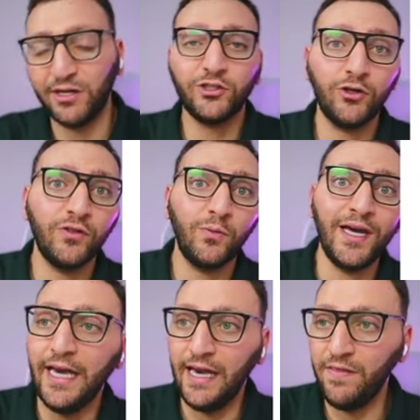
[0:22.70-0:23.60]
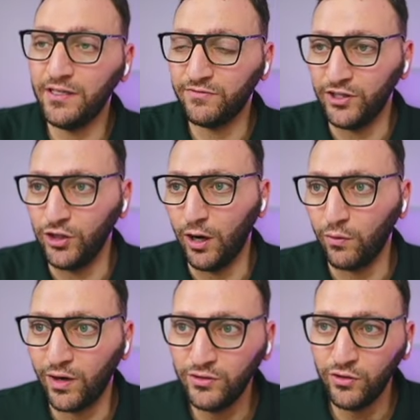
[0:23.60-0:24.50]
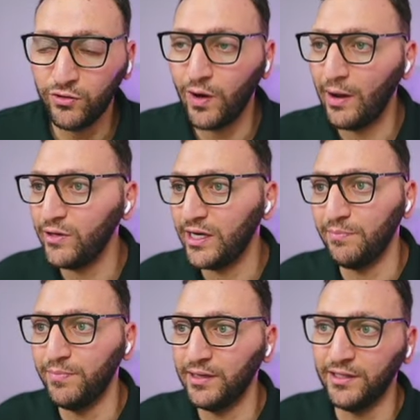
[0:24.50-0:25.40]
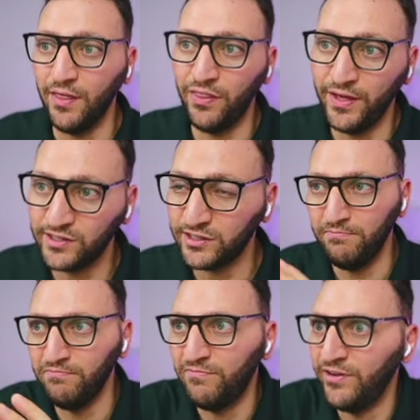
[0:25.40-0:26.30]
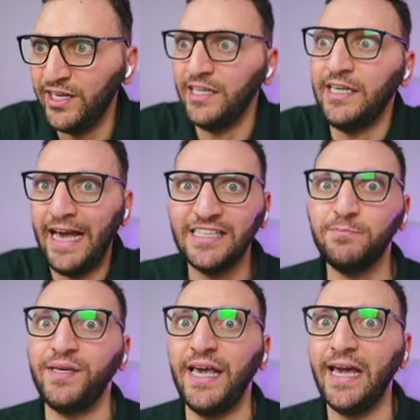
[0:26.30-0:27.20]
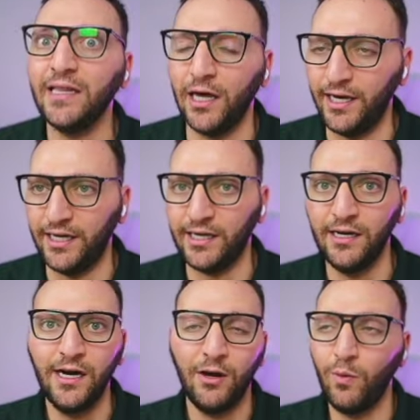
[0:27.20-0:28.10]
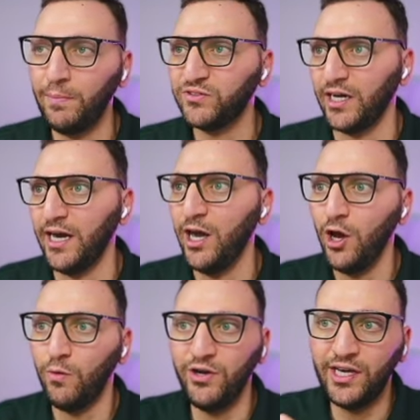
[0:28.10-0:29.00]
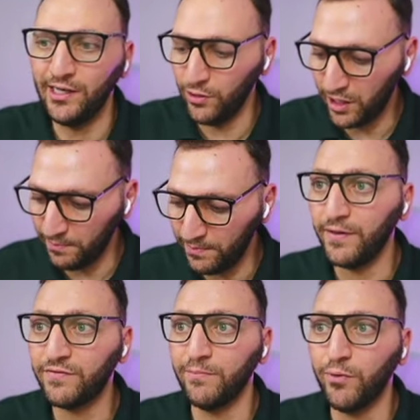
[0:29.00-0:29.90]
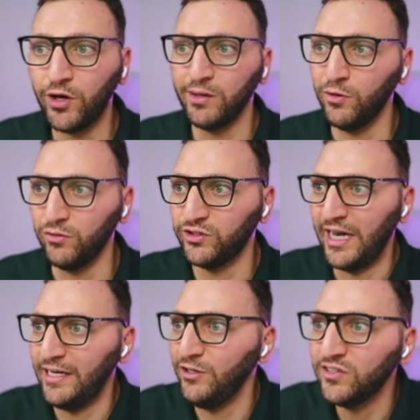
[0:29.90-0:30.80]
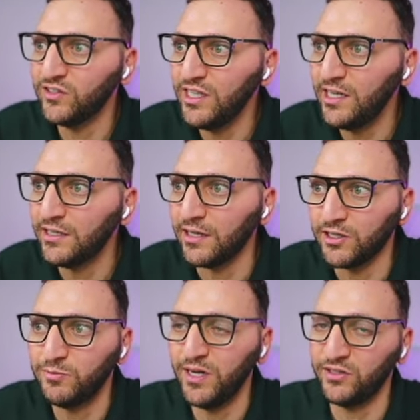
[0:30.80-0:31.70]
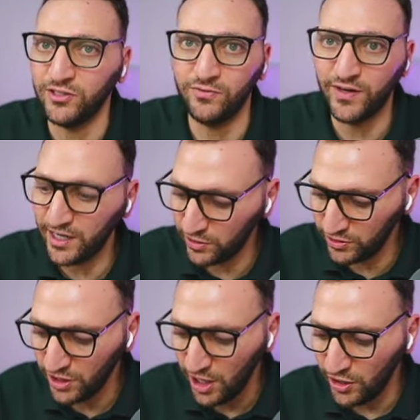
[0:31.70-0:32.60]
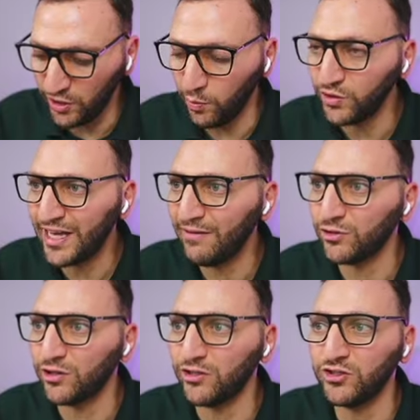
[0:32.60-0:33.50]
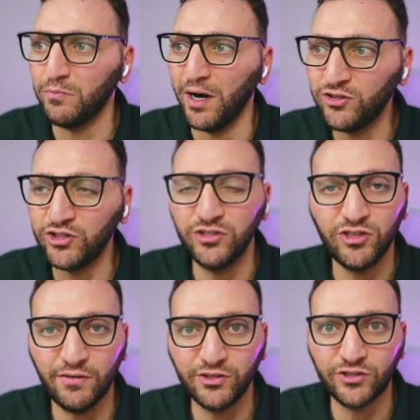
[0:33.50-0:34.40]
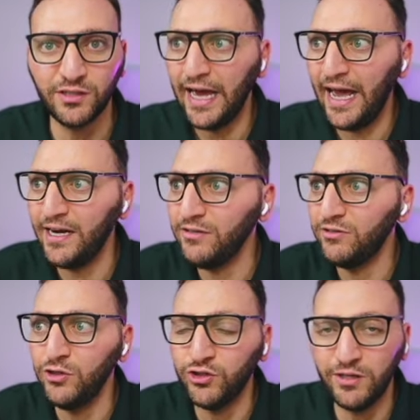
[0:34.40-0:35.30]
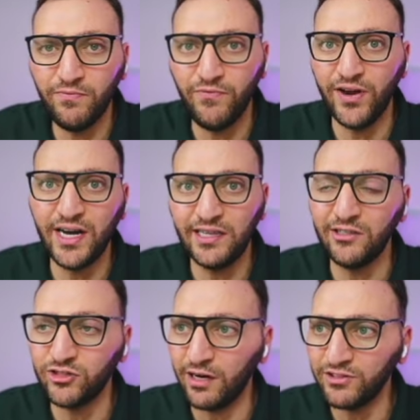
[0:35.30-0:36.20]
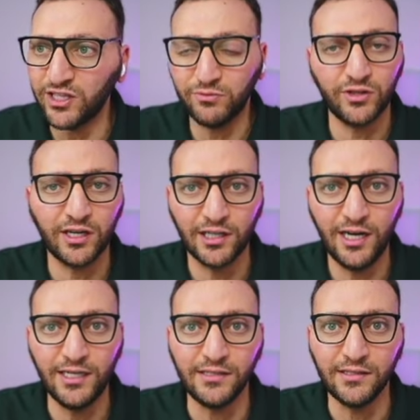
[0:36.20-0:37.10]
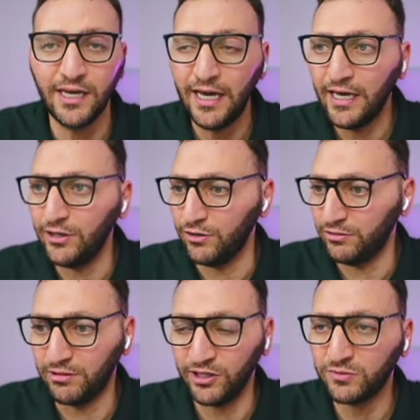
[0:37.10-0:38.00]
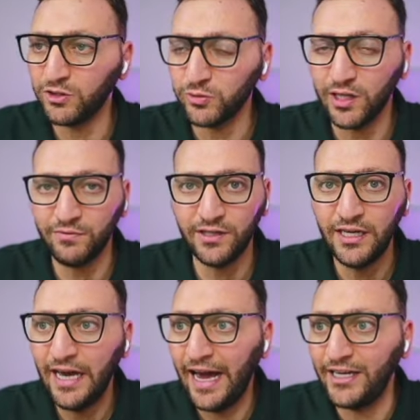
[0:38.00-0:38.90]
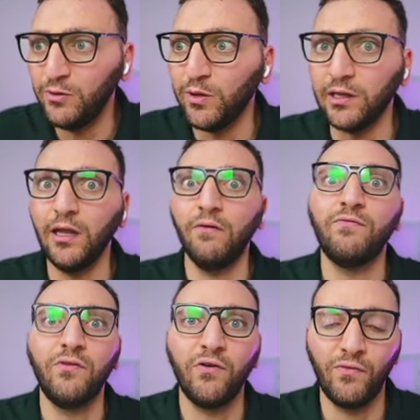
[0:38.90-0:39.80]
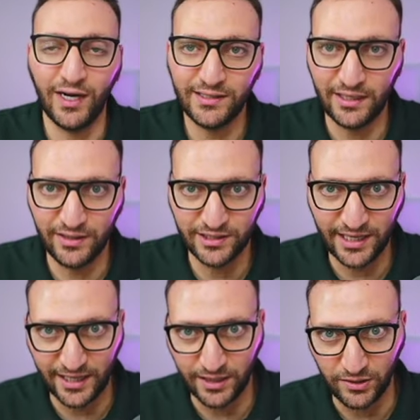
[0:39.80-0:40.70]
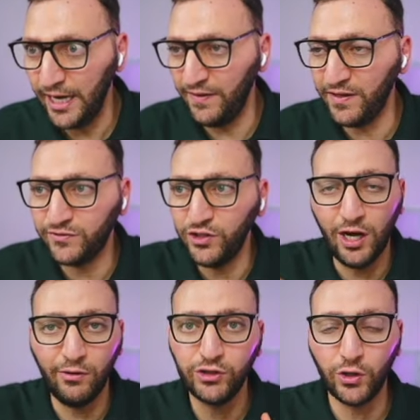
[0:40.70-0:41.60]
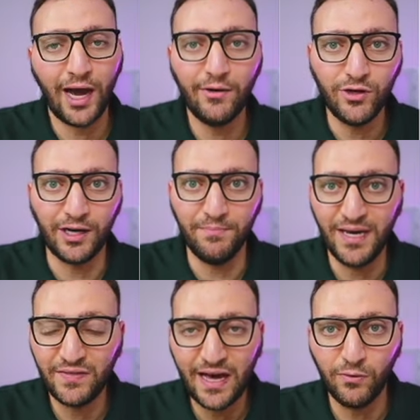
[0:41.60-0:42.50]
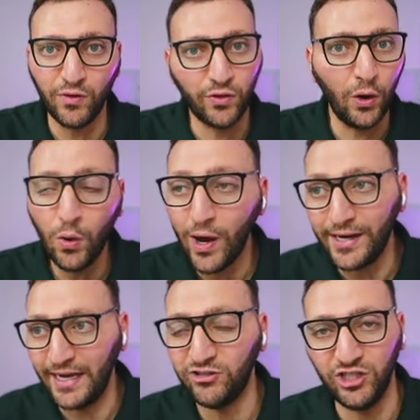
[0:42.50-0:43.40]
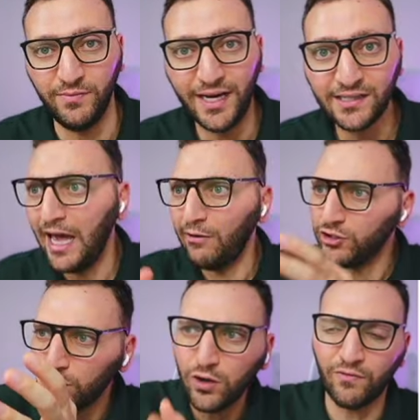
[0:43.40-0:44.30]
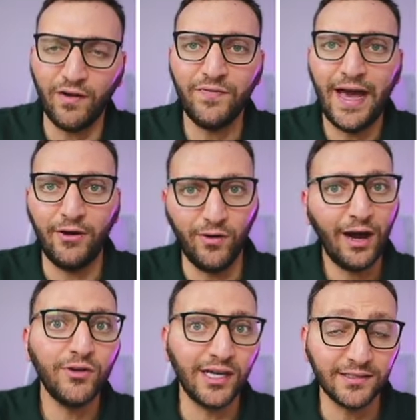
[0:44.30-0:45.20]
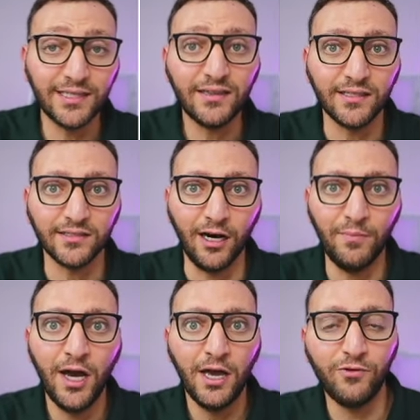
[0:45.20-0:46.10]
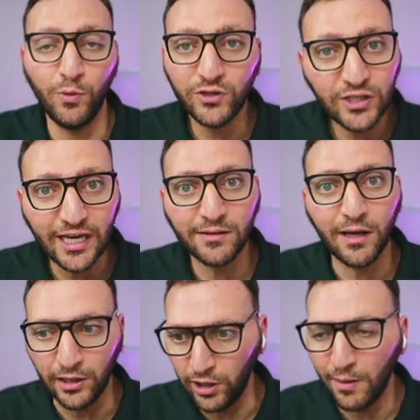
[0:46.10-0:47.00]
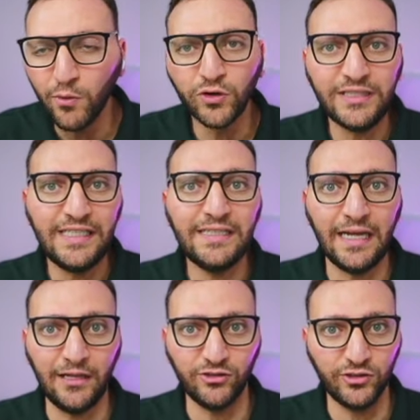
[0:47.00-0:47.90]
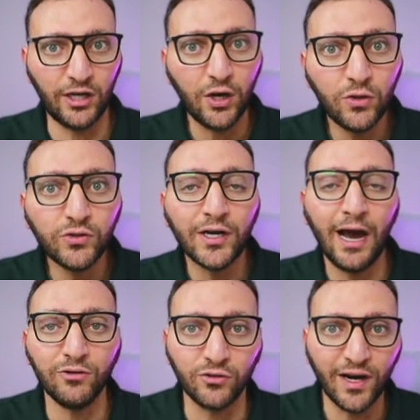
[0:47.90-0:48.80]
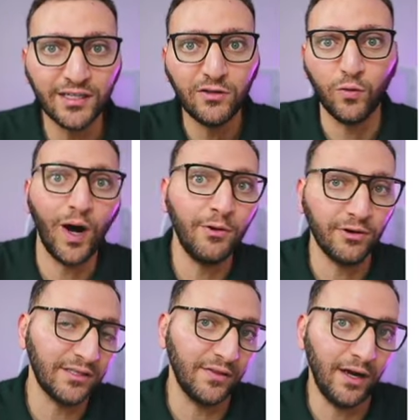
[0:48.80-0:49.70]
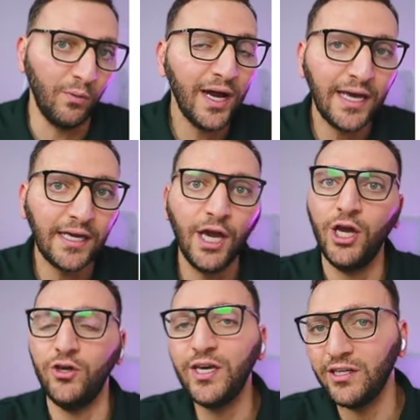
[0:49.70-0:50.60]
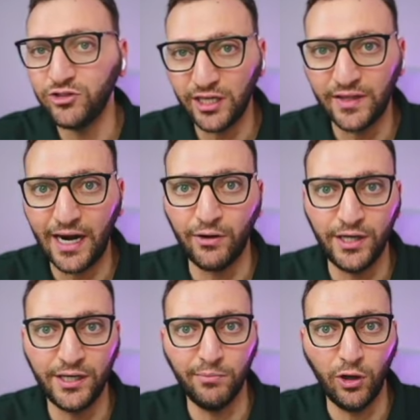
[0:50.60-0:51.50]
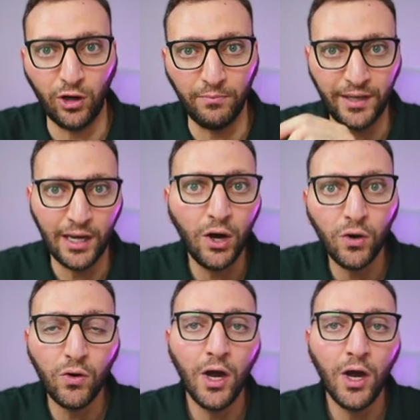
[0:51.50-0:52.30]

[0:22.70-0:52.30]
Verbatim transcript: to show you the way. In this video, I'll run you through how you can build this really S P A-like website where you can look up different Pokémons, and you can see here the experience is very good. You won't have to touch much in JavaScript, and you ship very little JavaScript to the client. Your customers will love it, and you will love writing this kind of code. In this video, I'll show you how you can make that with Go and H T M X. I'll show you a rundown of how you can set this up. If you want to get a lot more details on the code and how to write it, why you write it that way, you can check that out in the blog below.